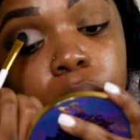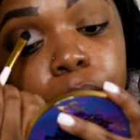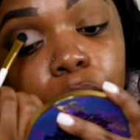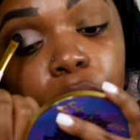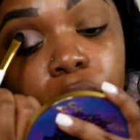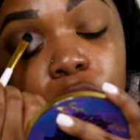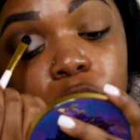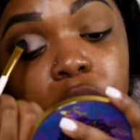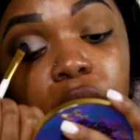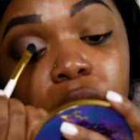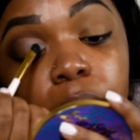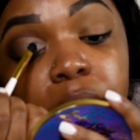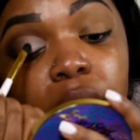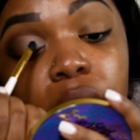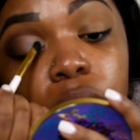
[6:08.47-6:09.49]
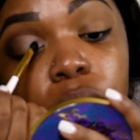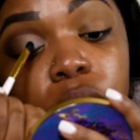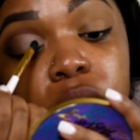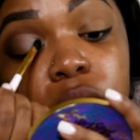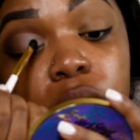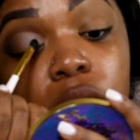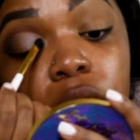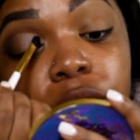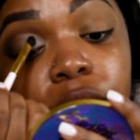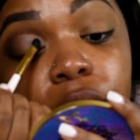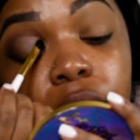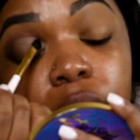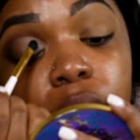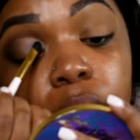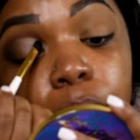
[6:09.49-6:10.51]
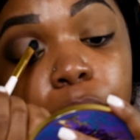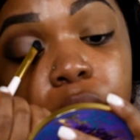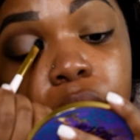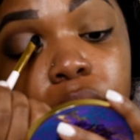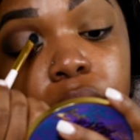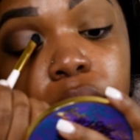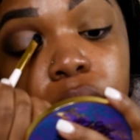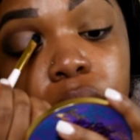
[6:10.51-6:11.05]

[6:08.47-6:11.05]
brown shade. I'm not going to cover it up, but